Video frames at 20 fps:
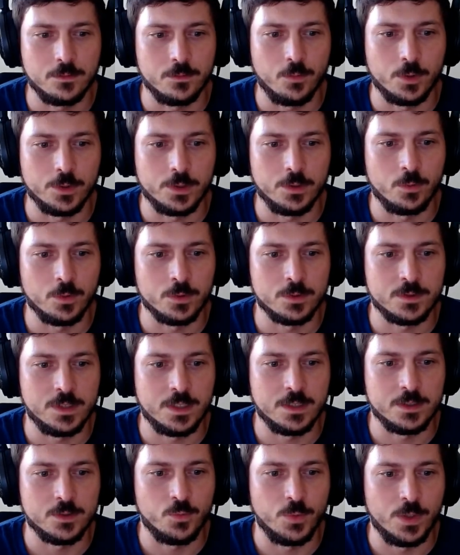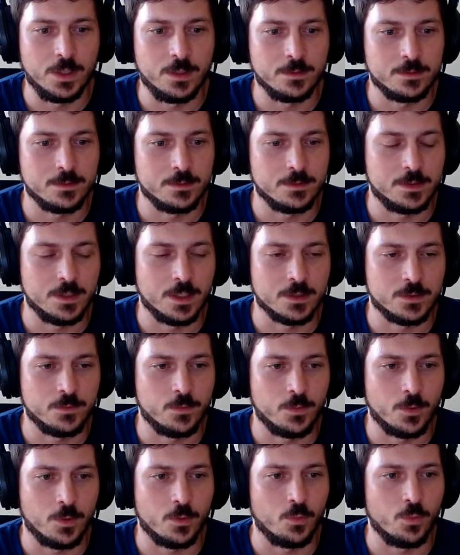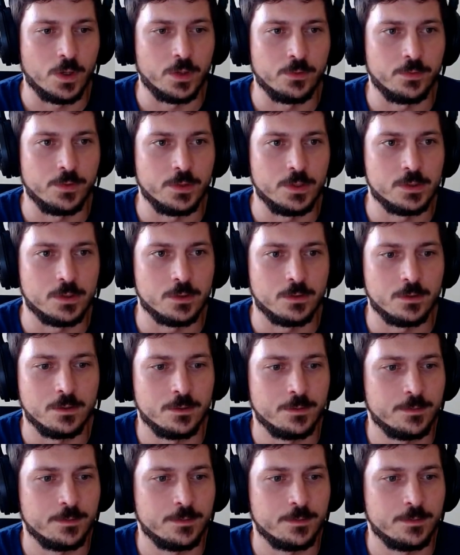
6 weeks just for one feature.